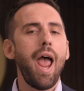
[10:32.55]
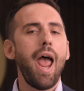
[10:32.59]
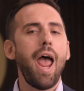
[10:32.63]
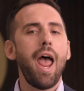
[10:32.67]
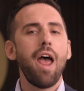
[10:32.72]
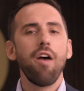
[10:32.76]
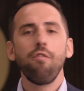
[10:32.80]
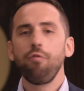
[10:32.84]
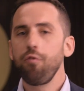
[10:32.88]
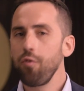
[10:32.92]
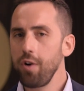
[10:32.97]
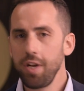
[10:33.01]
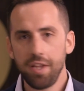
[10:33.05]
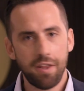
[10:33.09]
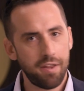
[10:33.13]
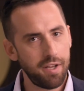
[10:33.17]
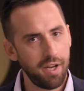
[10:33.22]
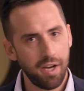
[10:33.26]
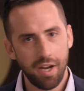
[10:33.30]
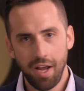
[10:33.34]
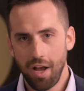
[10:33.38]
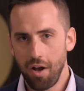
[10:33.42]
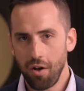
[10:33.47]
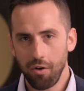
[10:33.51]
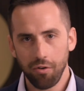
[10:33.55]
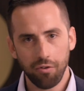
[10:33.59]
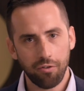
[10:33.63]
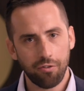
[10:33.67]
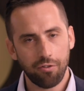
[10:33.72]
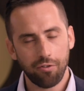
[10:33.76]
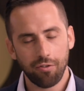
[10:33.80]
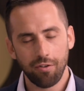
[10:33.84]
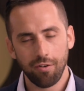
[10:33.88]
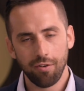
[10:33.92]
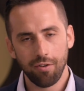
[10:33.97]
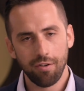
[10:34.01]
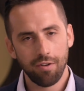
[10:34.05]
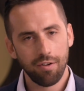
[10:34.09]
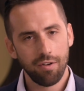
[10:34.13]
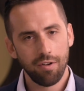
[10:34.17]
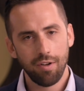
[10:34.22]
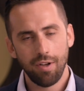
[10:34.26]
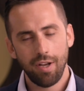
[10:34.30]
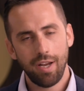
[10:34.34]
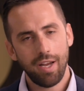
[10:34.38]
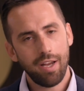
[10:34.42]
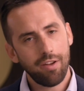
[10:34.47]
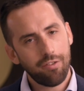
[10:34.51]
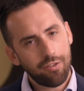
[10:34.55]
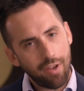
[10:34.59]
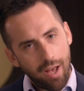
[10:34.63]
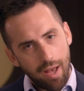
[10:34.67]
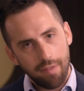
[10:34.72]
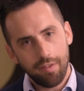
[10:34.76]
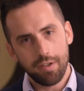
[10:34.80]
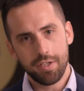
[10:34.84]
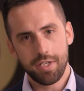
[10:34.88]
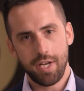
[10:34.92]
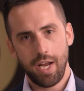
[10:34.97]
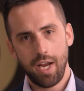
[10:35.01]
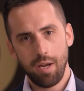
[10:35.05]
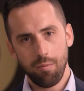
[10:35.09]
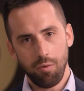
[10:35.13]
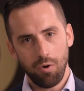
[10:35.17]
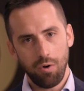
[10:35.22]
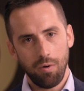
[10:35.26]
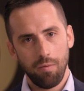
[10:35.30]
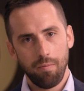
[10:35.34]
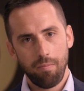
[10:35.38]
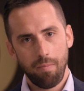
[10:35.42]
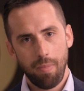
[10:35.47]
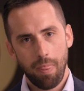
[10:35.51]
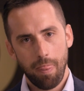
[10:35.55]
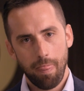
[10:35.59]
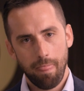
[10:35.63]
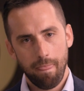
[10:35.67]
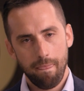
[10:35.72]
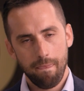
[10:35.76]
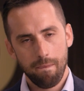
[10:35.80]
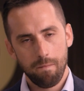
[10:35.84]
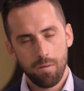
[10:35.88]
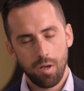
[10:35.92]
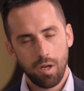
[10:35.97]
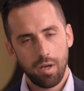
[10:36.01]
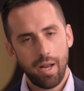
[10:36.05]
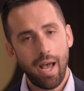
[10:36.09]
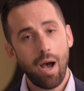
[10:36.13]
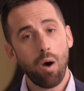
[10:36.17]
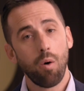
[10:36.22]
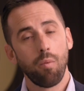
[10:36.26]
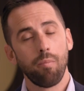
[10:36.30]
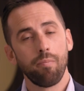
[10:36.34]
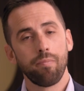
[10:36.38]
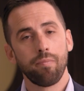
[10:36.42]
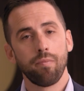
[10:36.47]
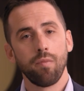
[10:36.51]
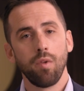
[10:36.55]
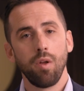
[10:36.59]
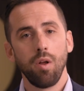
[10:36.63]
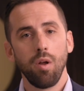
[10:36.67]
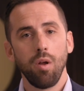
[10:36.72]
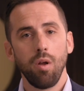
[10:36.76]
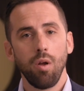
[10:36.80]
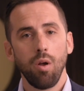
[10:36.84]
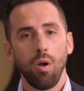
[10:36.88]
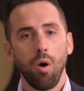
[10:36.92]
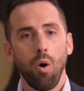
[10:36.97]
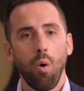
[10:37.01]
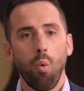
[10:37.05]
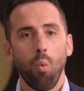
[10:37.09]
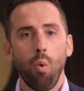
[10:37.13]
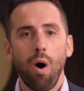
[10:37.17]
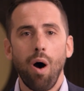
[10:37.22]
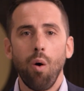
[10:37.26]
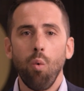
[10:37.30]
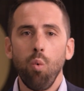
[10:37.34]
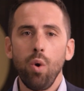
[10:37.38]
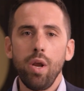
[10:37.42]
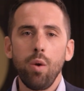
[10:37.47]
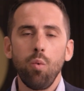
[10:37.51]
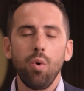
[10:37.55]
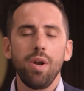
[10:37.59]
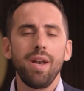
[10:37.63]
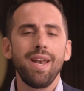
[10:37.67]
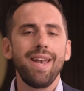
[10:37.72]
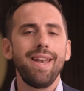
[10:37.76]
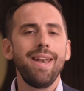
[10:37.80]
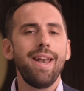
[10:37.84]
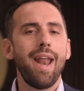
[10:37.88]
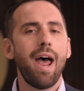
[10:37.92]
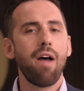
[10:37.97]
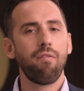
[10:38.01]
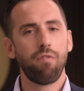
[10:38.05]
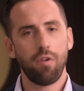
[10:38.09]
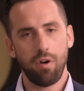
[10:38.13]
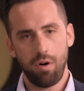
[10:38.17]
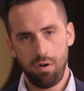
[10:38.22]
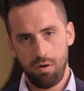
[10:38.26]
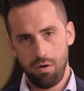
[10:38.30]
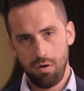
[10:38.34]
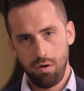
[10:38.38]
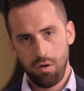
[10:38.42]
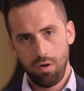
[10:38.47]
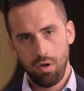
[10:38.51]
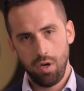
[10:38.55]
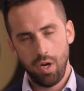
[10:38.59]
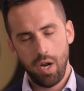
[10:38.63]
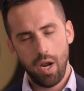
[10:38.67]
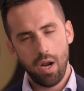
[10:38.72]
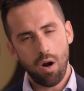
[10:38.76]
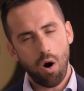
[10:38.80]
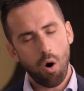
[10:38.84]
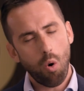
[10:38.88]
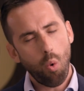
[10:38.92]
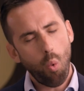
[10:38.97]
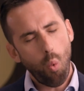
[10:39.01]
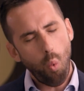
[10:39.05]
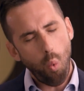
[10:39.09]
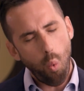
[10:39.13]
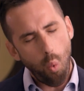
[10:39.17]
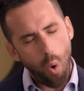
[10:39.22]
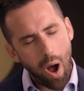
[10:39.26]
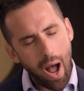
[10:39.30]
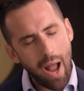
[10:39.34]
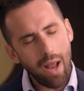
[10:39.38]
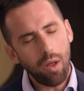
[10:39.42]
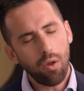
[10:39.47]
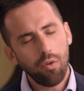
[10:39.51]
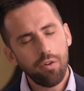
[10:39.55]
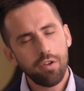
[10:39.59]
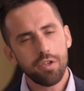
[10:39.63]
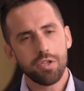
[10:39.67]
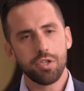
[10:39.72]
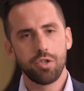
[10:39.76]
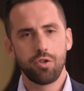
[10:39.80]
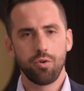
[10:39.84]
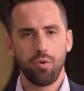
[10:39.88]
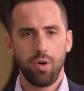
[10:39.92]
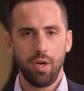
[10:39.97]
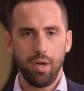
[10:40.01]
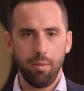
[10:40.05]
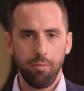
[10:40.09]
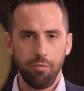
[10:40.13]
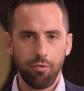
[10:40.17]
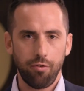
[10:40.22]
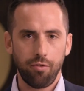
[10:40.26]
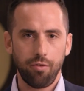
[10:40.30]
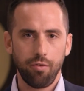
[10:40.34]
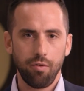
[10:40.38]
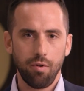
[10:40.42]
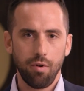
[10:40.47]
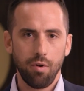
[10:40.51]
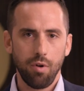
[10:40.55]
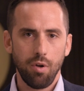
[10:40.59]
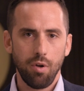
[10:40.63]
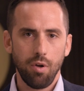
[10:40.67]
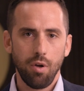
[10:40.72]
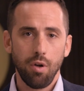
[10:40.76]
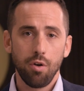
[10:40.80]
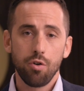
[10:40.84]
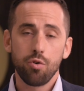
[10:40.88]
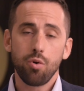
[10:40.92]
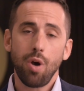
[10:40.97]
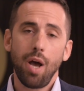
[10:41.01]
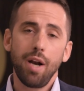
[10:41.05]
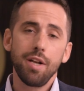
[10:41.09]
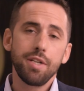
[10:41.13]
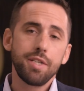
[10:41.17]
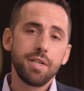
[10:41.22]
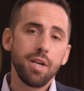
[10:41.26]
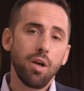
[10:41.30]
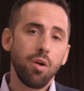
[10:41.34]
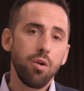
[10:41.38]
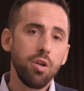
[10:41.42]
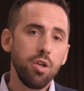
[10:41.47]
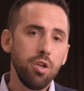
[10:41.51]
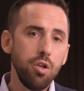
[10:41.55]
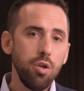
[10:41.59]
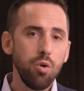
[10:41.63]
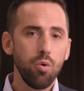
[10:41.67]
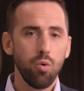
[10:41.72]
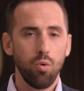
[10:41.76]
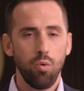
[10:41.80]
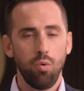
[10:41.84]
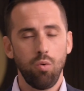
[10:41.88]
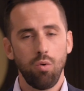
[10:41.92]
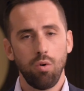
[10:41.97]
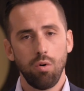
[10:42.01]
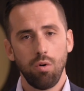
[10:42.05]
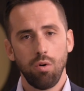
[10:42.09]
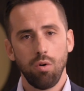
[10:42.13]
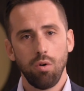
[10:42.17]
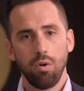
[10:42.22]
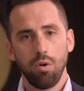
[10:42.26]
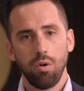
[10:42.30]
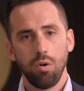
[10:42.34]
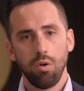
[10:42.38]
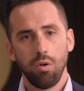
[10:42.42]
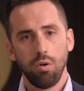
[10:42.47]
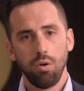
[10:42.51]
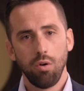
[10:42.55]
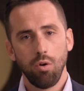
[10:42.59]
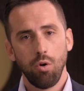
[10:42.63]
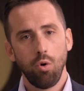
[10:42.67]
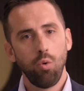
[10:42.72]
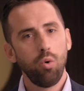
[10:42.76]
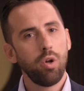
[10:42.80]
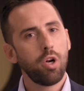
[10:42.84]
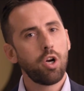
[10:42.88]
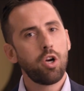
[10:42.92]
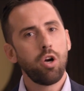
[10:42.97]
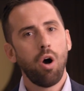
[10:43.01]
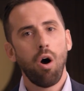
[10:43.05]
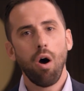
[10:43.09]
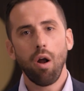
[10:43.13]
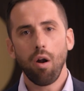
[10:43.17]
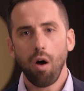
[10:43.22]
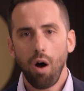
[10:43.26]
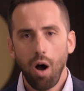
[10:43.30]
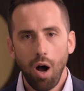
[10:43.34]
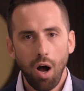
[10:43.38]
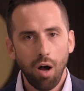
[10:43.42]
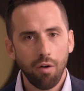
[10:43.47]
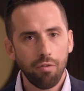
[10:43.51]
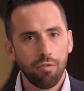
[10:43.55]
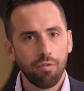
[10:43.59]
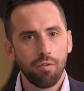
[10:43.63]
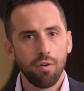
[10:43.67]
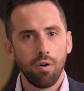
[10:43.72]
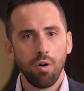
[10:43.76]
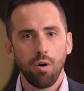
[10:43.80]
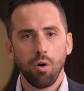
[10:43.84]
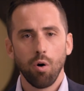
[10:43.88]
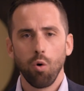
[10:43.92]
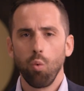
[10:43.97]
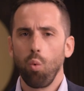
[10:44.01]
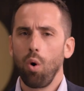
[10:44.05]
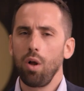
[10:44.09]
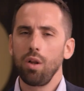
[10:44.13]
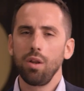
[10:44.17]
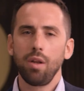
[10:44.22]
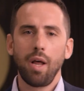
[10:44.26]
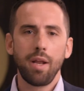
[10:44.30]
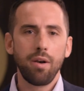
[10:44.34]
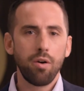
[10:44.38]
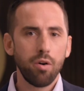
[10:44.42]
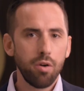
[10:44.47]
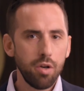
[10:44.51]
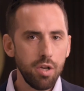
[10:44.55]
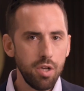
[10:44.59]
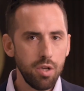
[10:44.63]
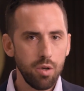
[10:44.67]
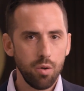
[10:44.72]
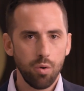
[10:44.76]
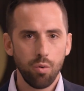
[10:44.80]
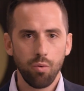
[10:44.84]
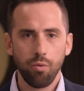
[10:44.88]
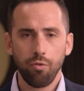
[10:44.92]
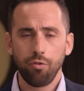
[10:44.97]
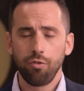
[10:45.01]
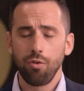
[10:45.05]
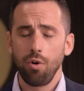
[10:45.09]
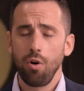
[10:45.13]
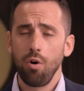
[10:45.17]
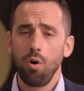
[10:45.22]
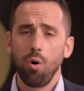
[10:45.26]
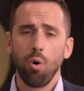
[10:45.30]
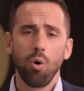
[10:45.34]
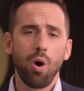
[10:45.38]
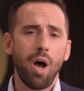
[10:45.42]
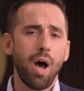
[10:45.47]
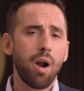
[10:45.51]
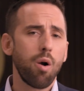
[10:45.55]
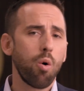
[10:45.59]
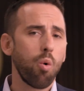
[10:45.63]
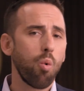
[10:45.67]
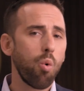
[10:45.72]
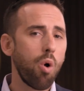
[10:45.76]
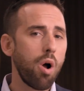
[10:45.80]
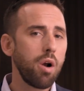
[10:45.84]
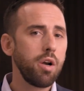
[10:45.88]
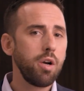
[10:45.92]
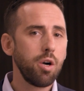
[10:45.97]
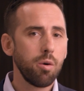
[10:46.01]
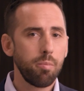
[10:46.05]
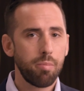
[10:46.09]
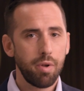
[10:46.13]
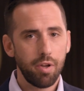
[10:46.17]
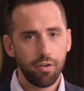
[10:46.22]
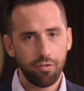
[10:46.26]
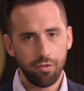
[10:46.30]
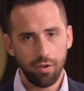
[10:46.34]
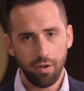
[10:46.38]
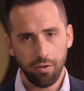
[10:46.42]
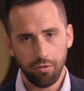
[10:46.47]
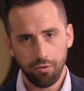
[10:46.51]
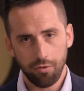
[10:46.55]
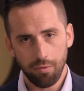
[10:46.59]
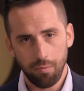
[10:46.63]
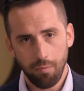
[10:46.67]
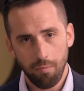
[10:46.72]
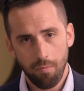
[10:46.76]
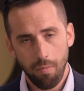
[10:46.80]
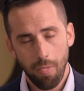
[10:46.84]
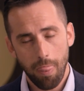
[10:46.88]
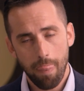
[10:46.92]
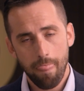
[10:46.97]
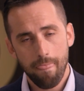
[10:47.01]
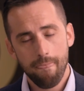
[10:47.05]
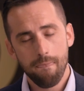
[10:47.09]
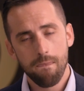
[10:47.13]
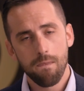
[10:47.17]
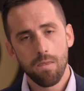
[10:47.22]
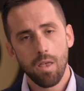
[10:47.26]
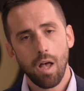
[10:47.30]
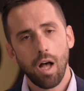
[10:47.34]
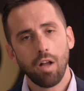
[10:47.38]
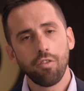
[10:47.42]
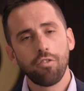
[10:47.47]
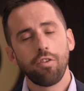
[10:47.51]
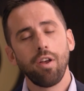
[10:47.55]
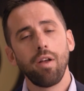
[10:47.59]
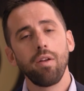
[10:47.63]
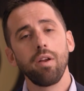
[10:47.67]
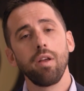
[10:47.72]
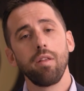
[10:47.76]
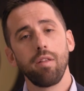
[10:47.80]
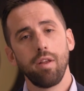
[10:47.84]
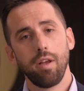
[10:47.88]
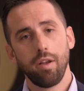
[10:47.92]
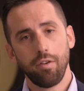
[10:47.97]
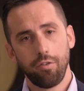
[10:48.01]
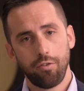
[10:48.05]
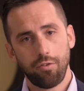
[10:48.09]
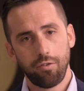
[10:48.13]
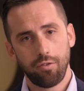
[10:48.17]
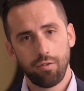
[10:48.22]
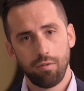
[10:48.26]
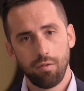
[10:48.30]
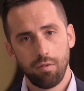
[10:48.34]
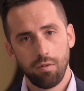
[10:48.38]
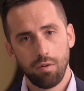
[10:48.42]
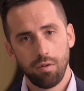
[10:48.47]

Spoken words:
everything else is on the table. Now, while we would never, in our wildest dreams, try to tell you who to cut off or what lender to use or how to run your business, I'll tell you this.